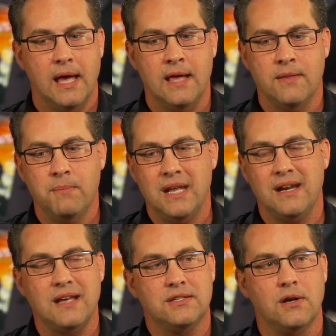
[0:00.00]
And the
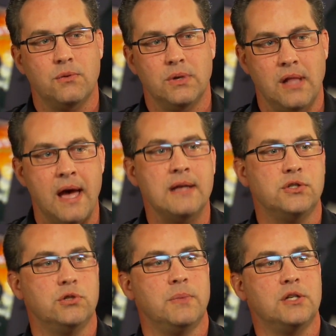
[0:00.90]
minute I start relying
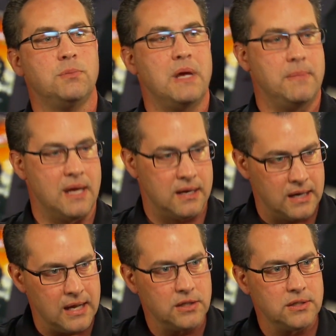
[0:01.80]
too much maybe on
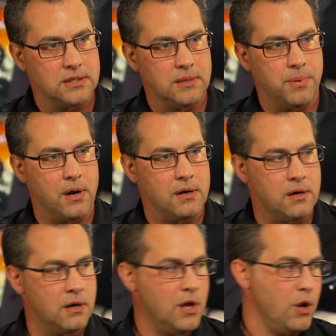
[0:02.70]
an agency
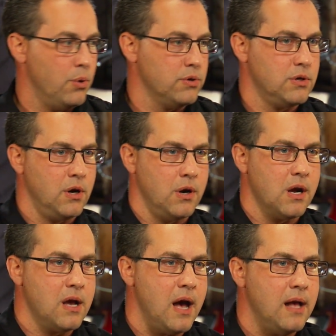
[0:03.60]
partner or, or
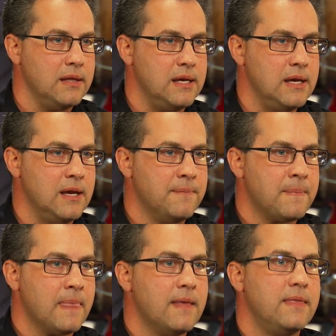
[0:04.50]
a colleague,
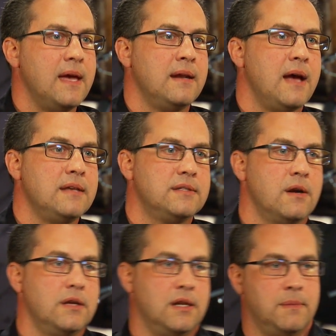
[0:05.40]
then I
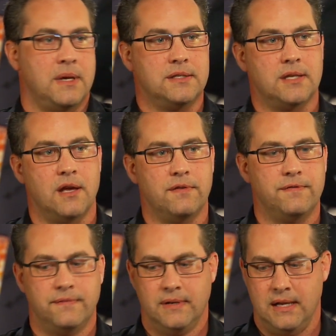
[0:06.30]
start getting
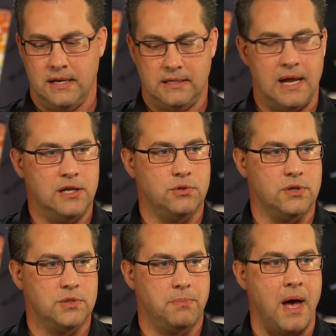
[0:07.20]
myself in a
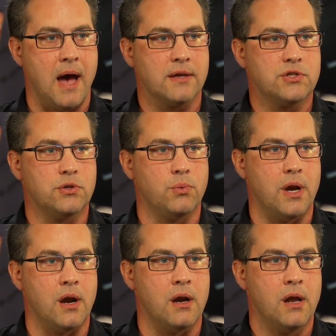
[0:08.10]
dangerous box to
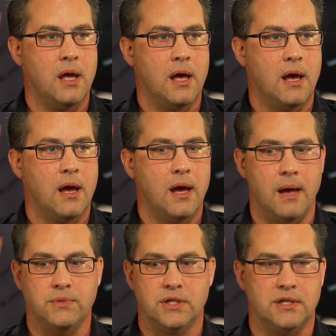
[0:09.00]
where
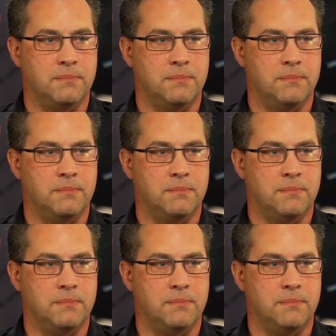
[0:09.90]
I'm just